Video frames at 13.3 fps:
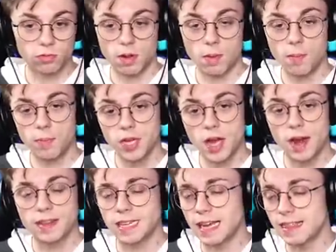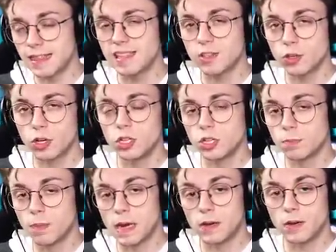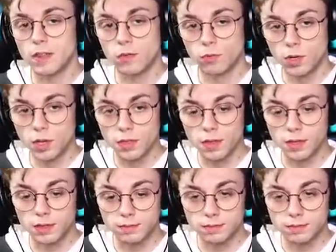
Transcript: I'm gonna be honest. I think they're gonna look better in the real thing.